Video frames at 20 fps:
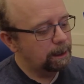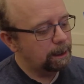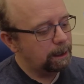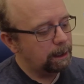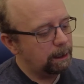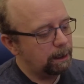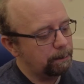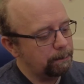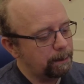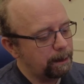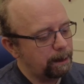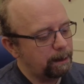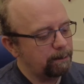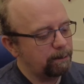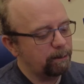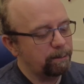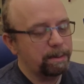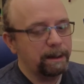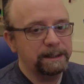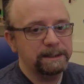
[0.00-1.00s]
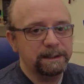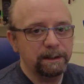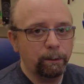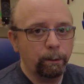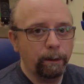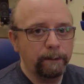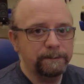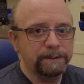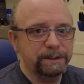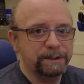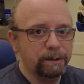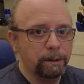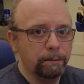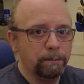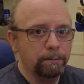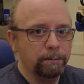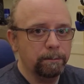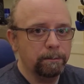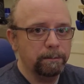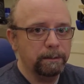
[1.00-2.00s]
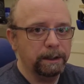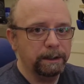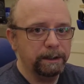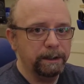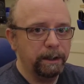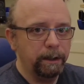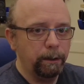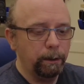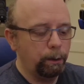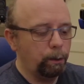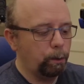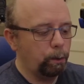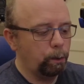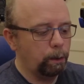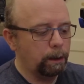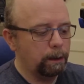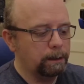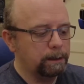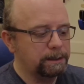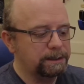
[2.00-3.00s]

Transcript: I replaced it with some new